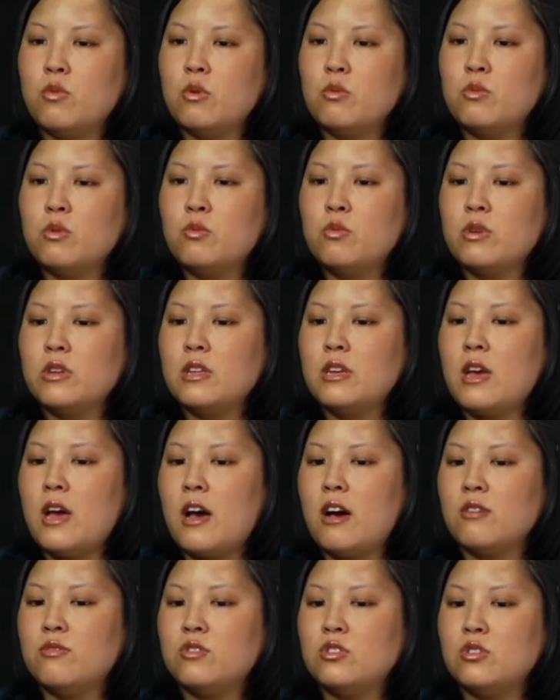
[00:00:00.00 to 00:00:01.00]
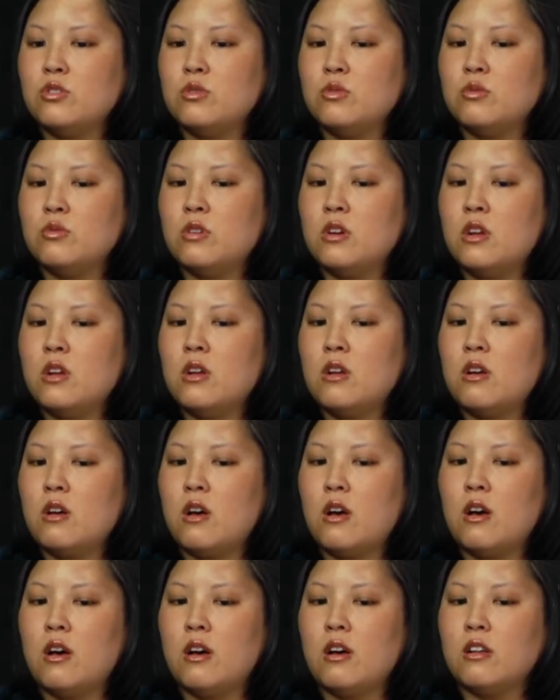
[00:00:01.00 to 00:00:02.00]
what we really have to
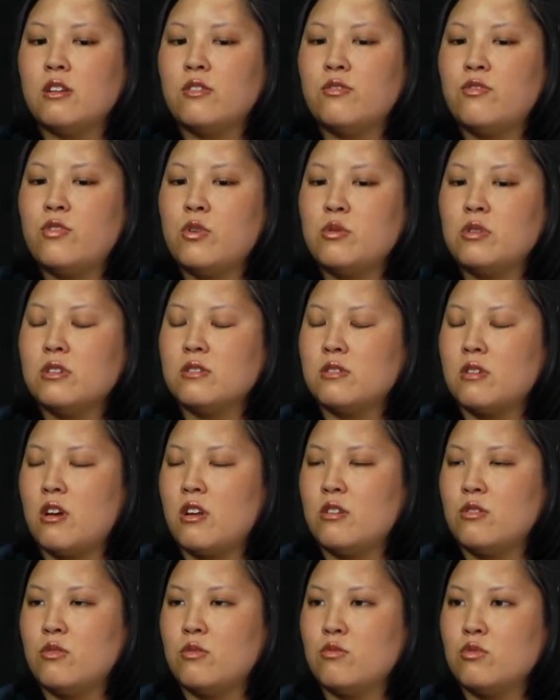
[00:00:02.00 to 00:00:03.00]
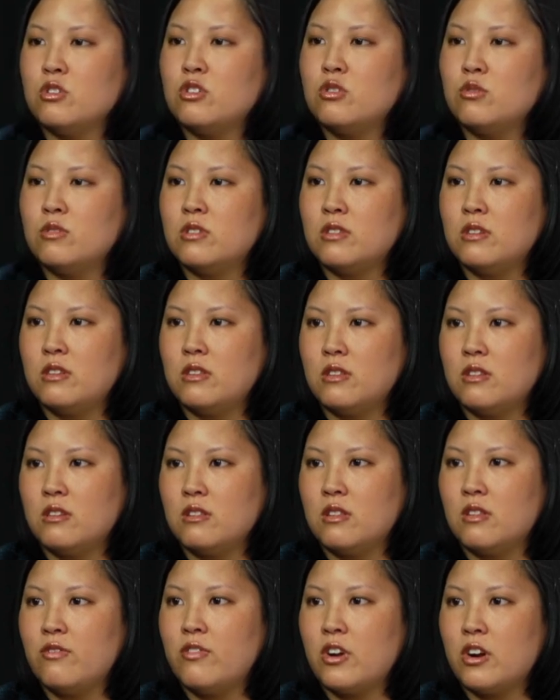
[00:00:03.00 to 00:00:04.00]
focus on
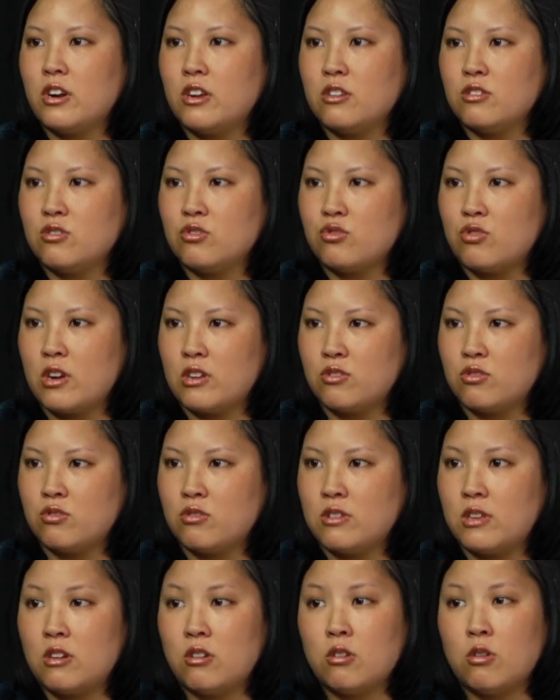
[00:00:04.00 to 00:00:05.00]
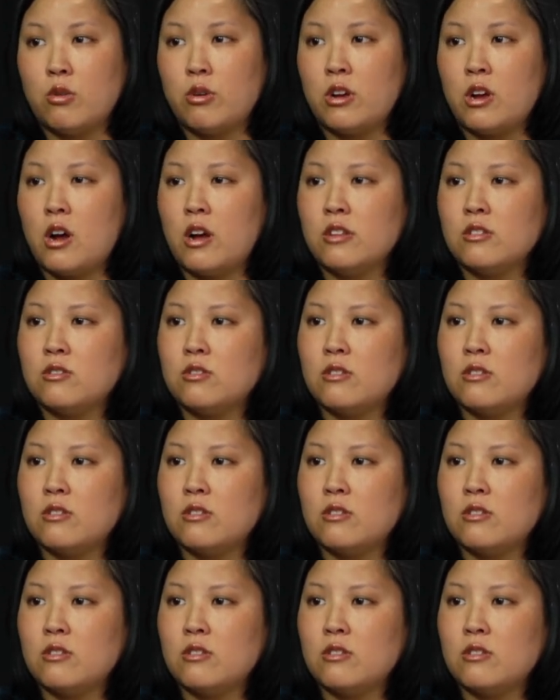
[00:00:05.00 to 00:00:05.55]
reducing the various stressors that are going on.